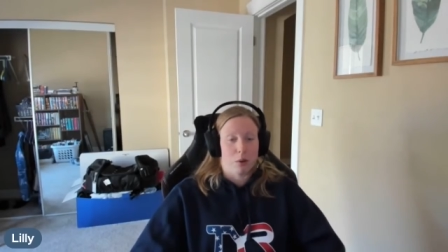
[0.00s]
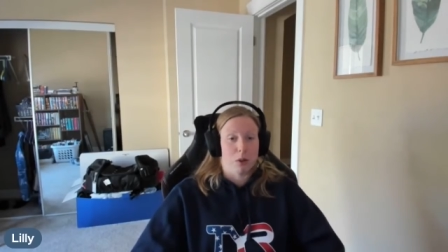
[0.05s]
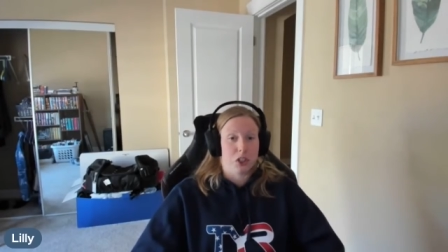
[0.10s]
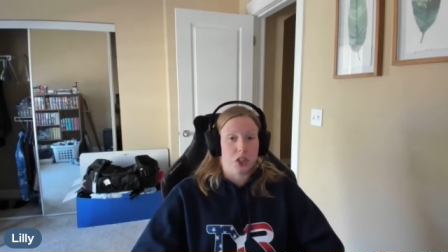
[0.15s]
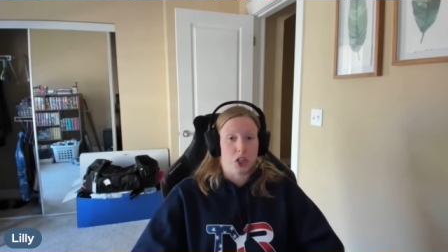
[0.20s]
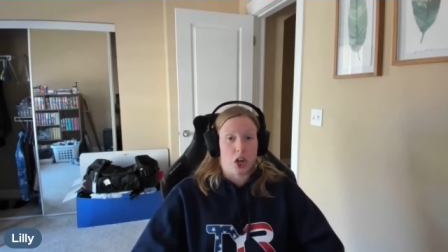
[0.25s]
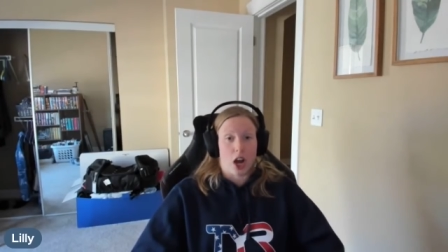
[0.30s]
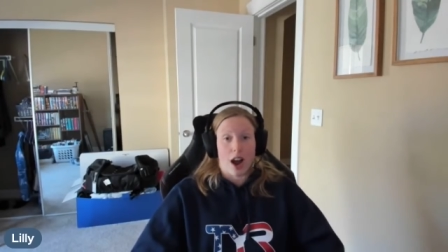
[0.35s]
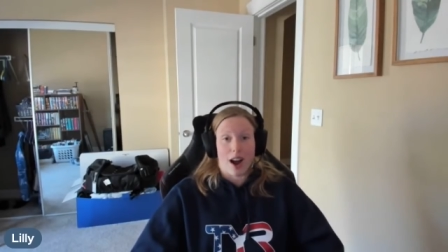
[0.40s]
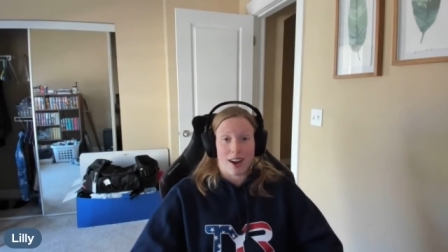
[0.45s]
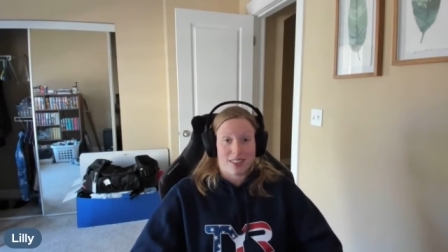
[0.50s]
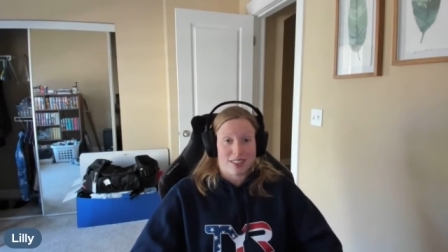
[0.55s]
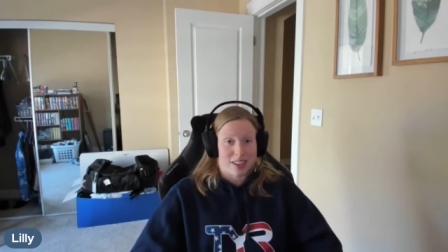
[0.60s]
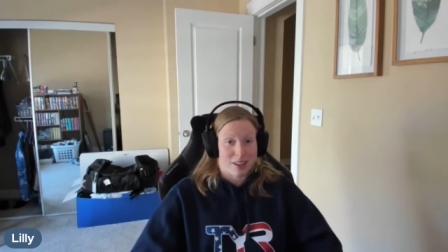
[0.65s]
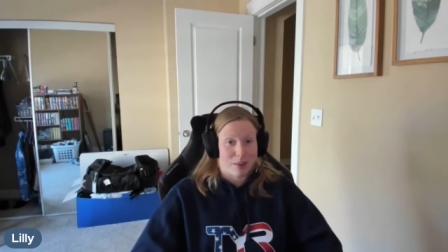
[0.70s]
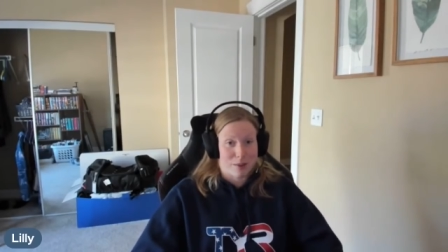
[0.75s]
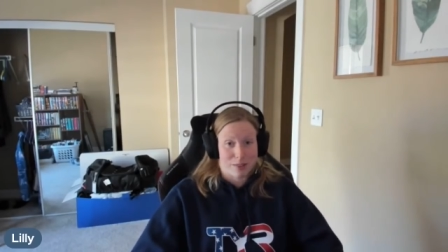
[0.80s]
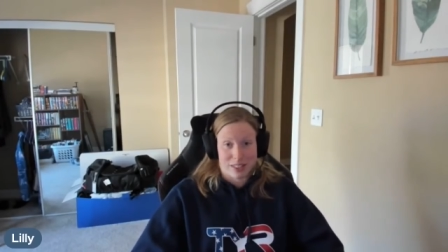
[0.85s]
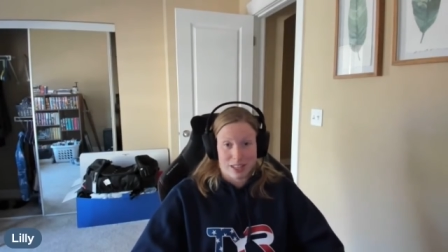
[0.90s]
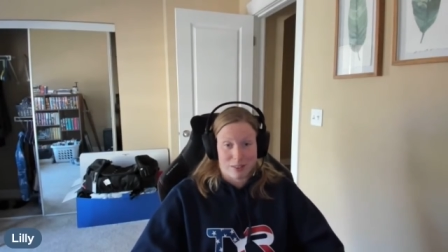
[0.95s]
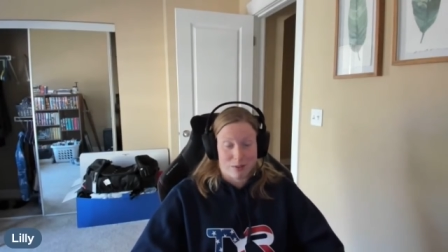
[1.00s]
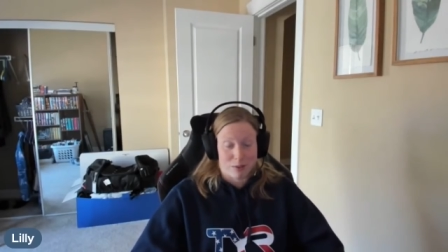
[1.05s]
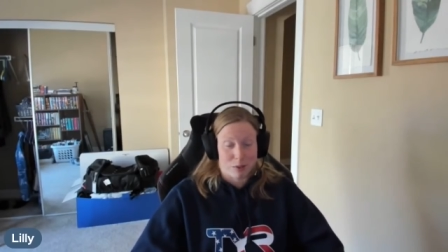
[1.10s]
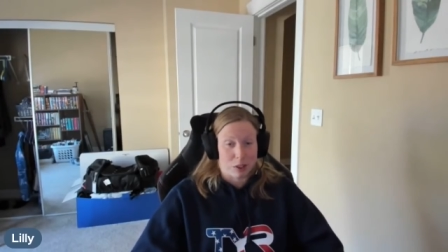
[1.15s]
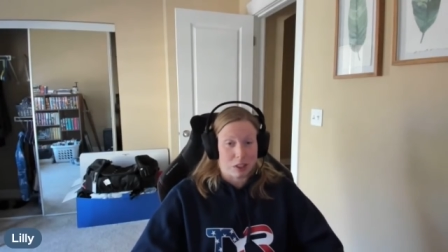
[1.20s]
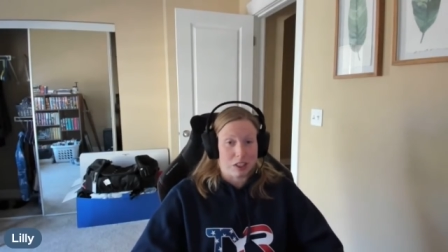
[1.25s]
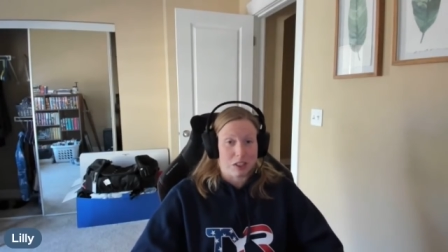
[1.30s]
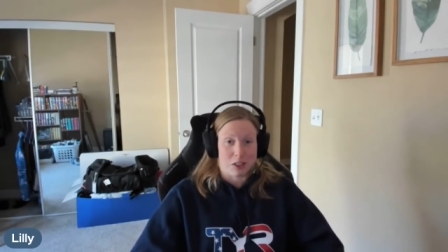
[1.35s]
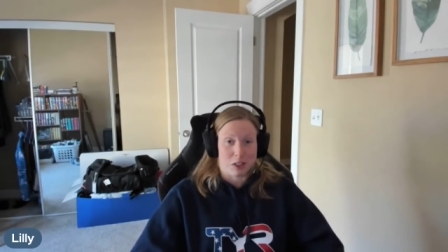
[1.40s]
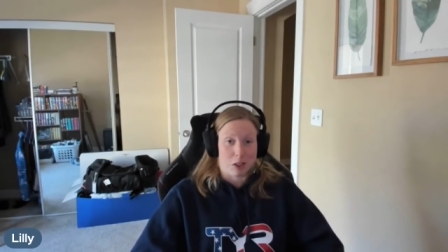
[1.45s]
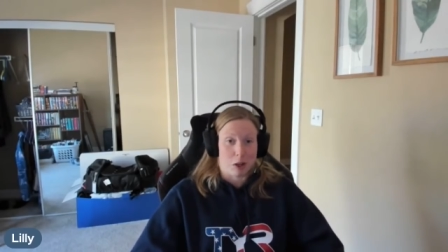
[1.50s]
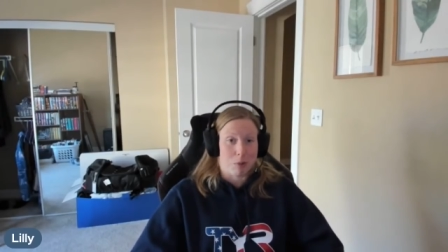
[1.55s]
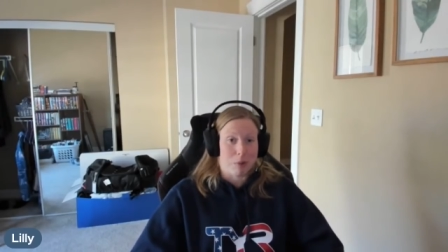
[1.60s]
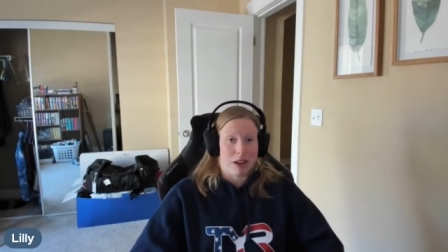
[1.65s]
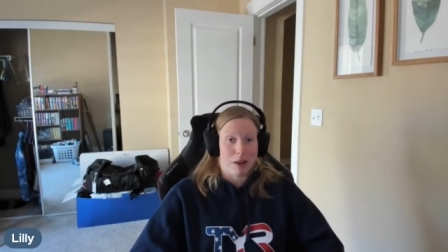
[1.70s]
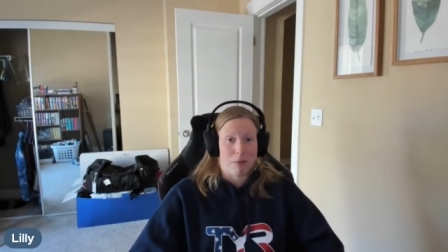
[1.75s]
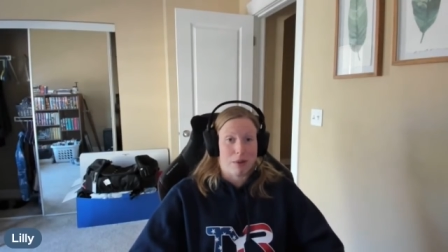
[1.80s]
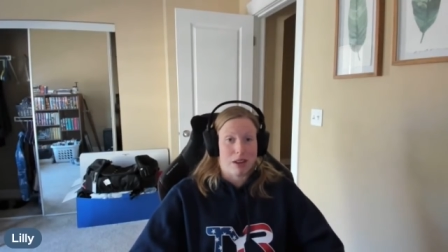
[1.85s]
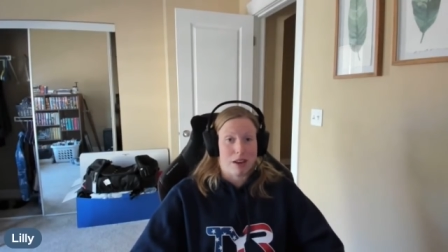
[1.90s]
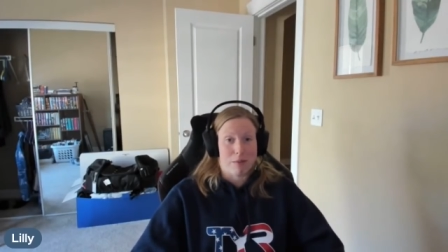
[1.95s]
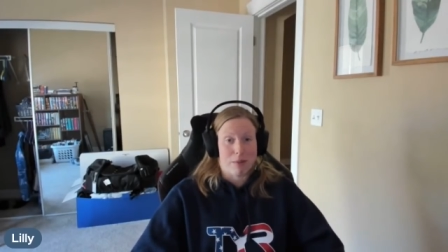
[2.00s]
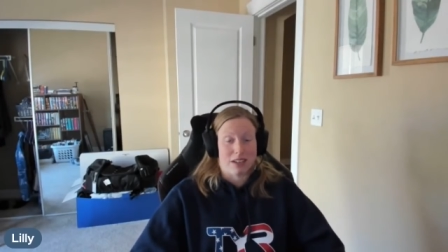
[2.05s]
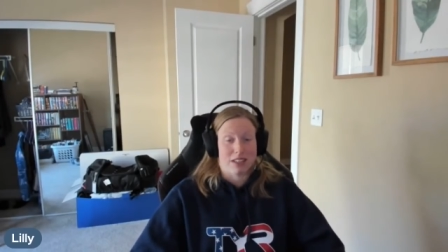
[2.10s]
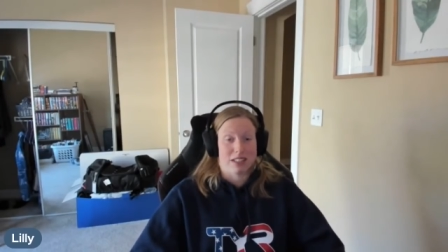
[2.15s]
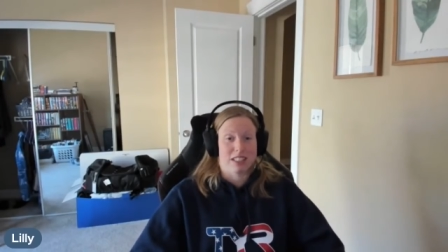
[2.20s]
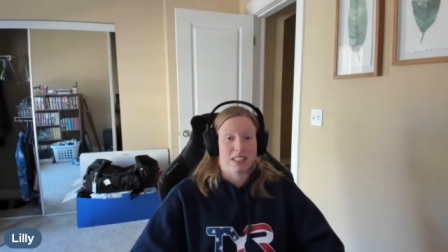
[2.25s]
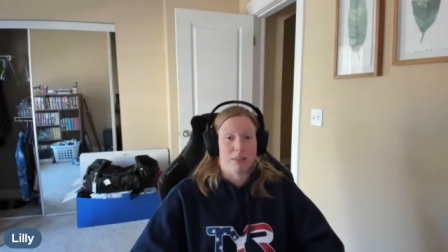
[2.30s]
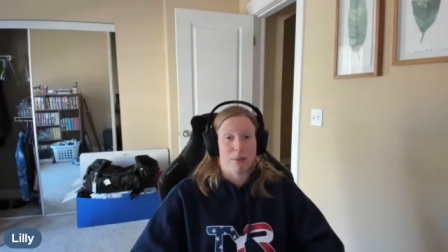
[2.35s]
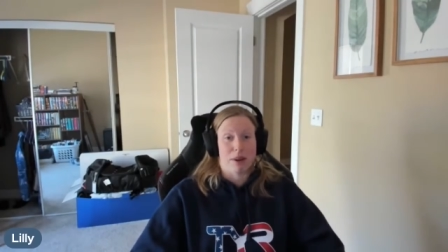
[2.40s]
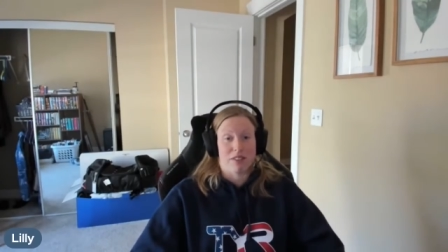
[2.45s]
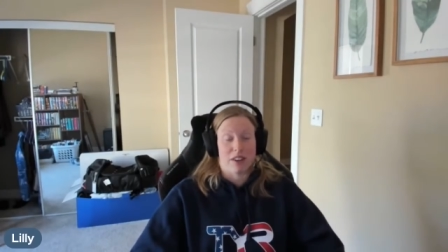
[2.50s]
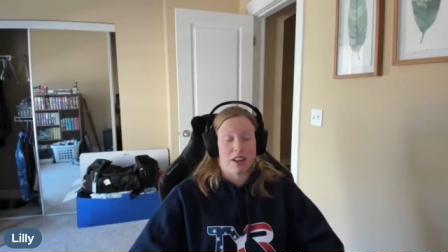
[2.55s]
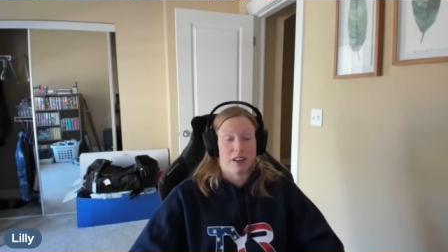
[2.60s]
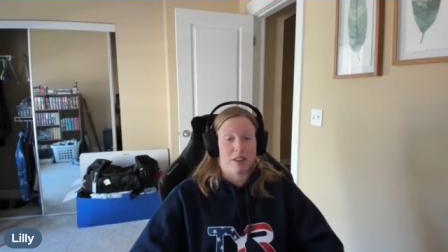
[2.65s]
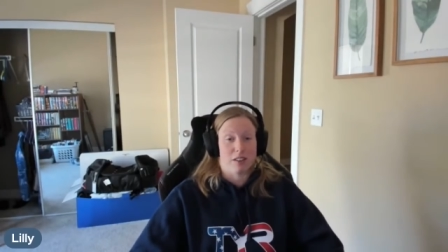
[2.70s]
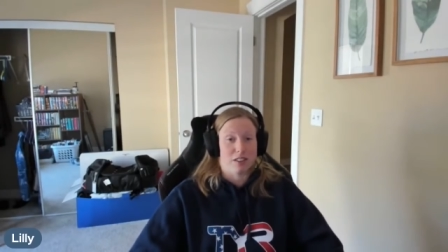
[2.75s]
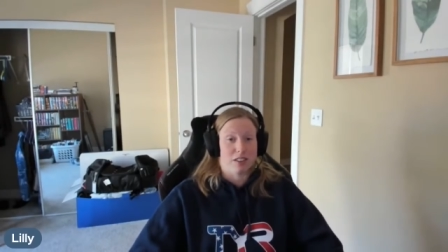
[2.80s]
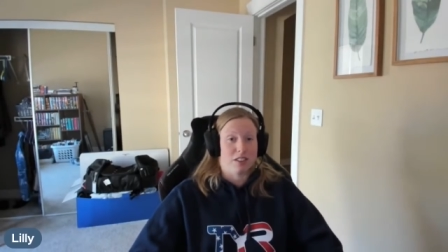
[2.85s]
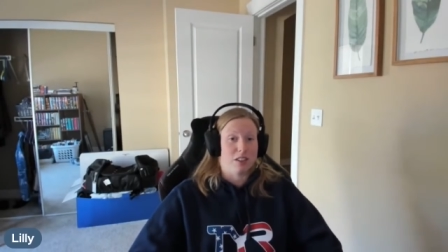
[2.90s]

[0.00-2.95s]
i was shocked i was like really just hoping i made it back to semifinals